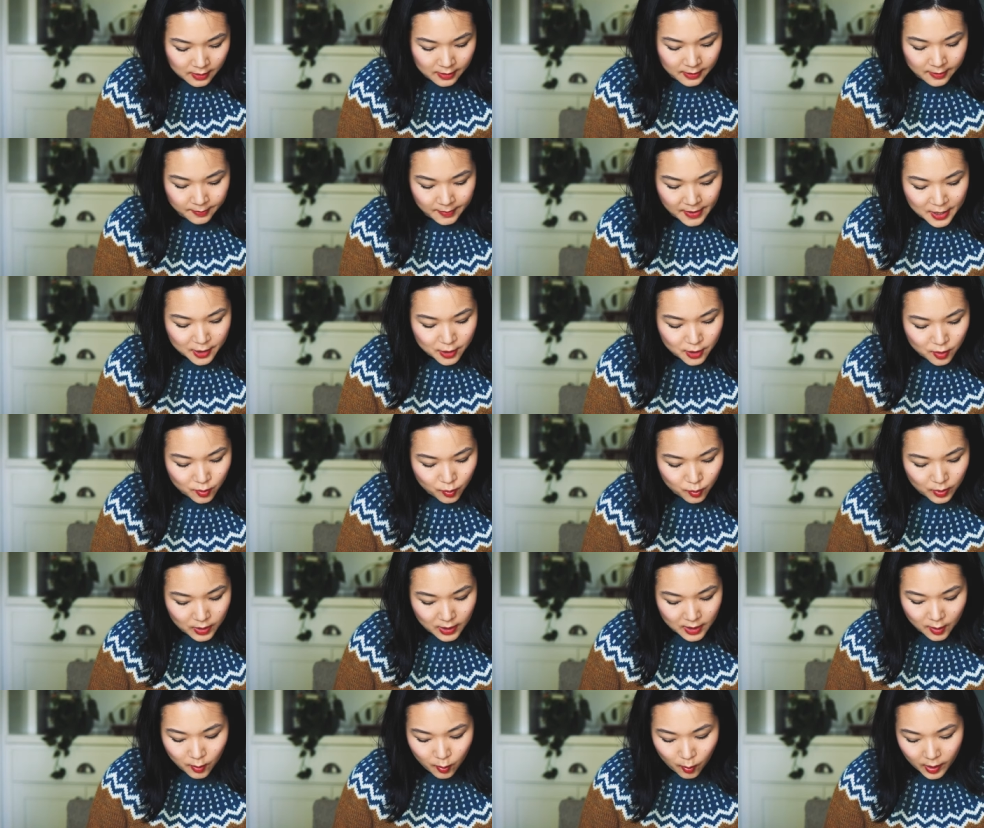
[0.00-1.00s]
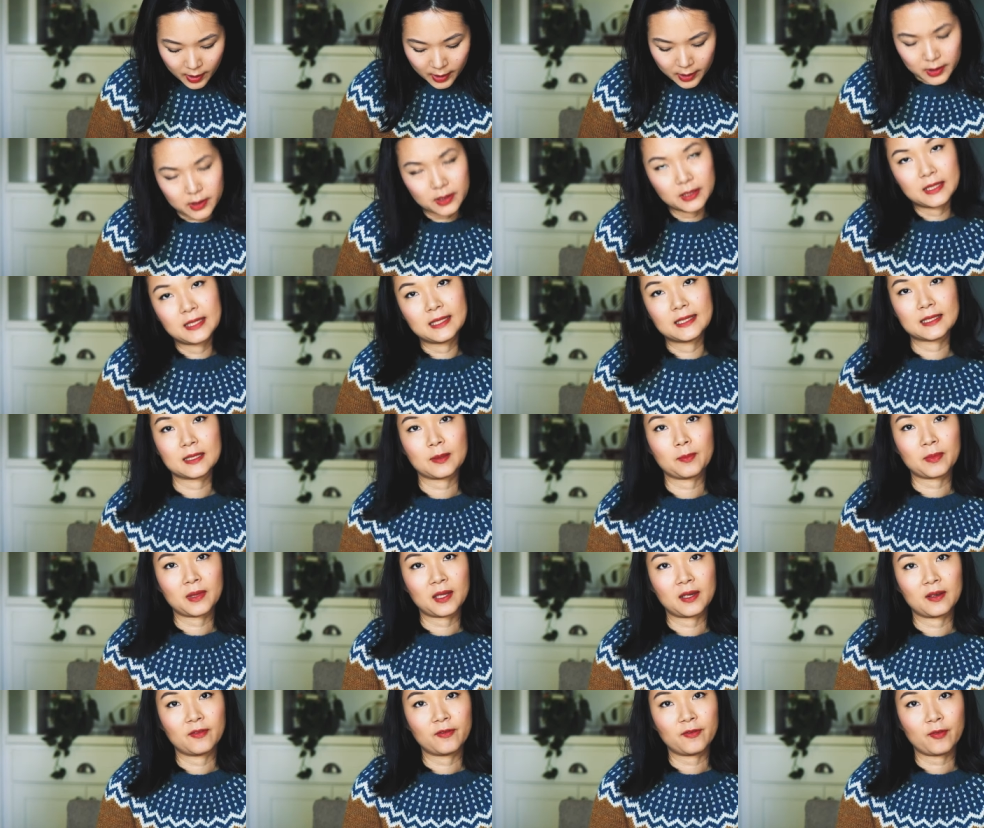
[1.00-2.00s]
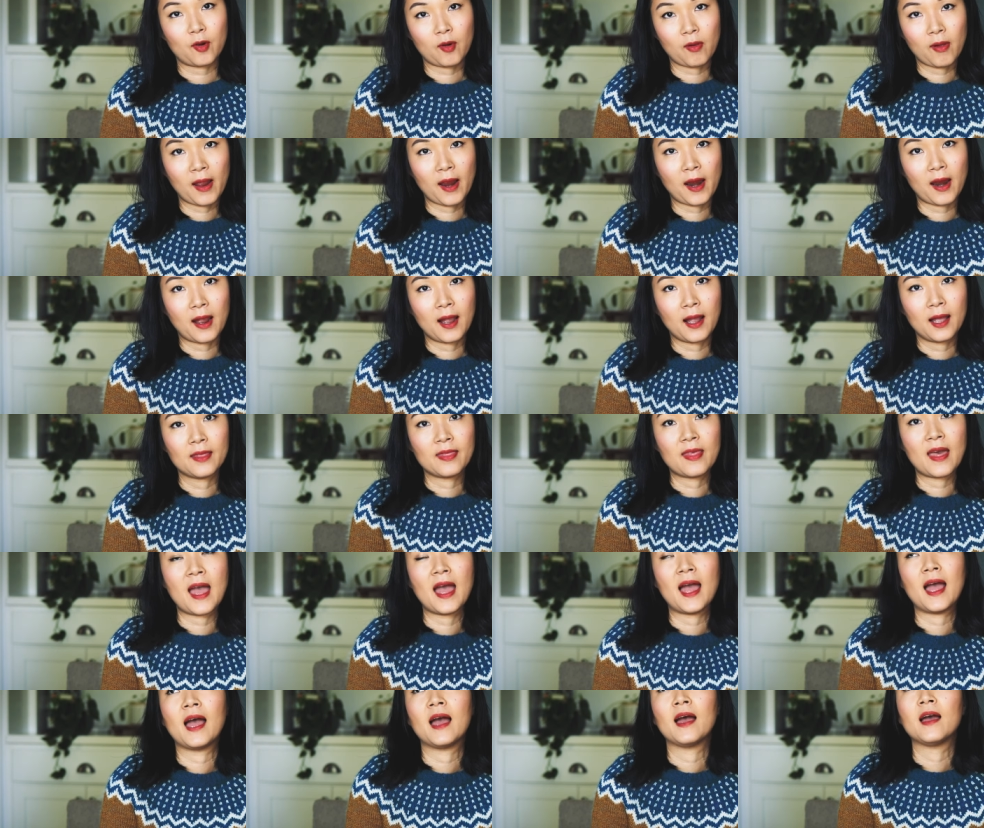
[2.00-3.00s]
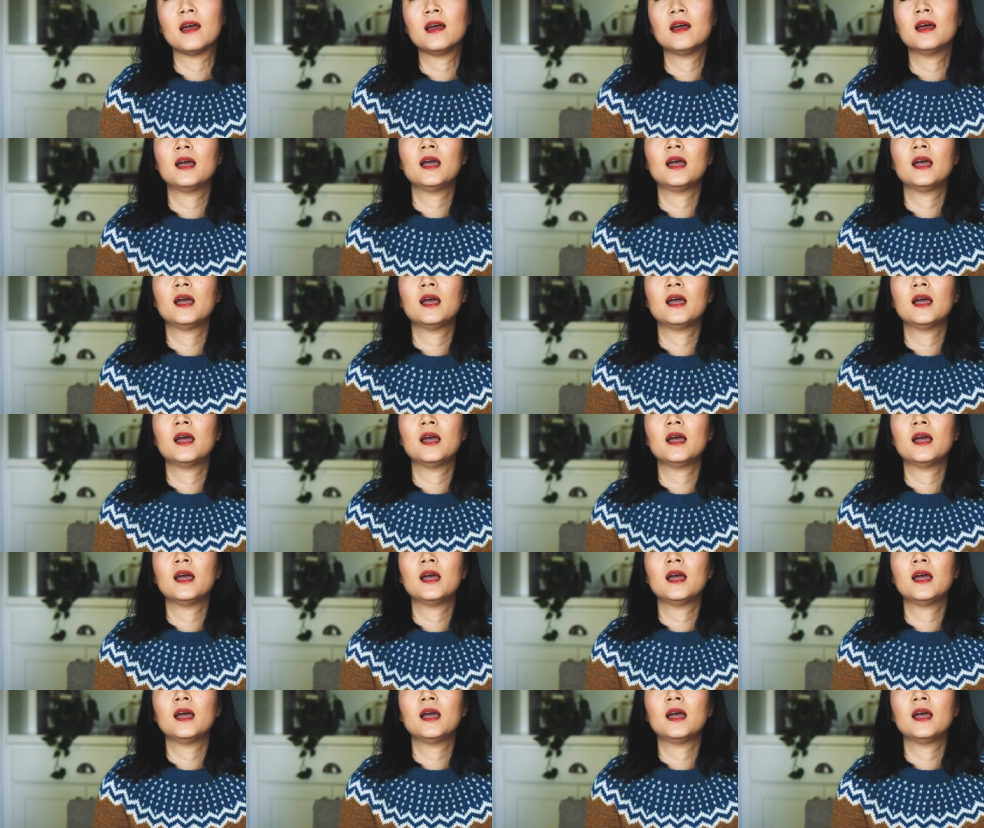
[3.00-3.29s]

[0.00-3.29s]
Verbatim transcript: Um, I just really wanted to knit something for Clara that